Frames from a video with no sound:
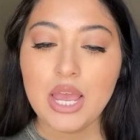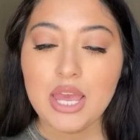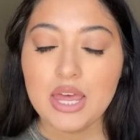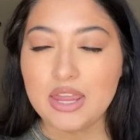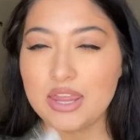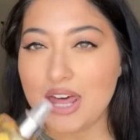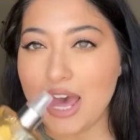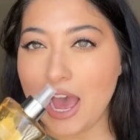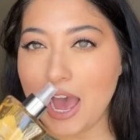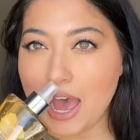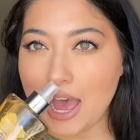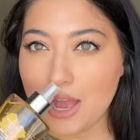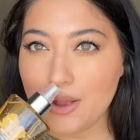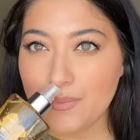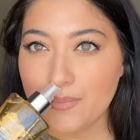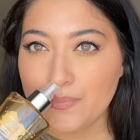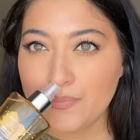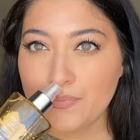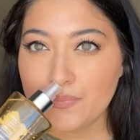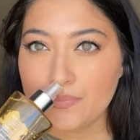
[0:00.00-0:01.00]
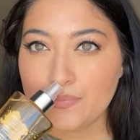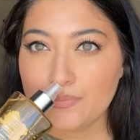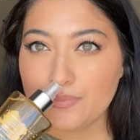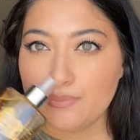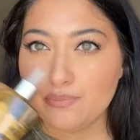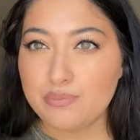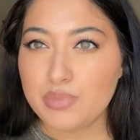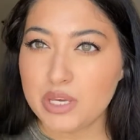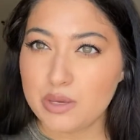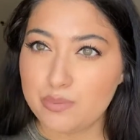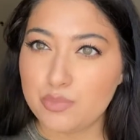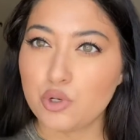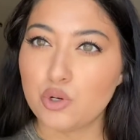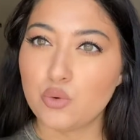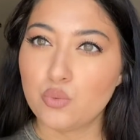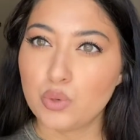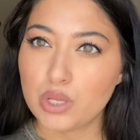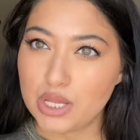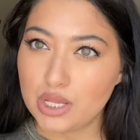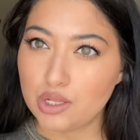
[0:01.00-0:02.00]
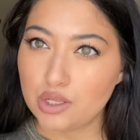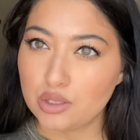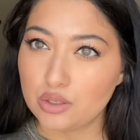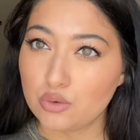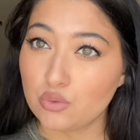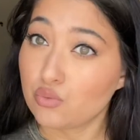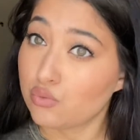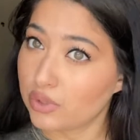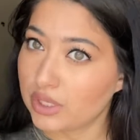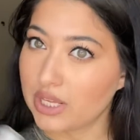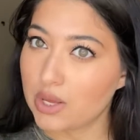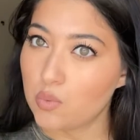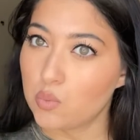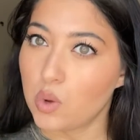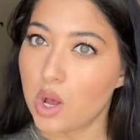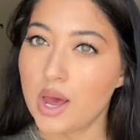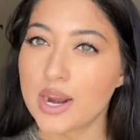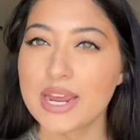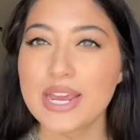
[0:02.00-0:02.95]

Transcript: that people will really want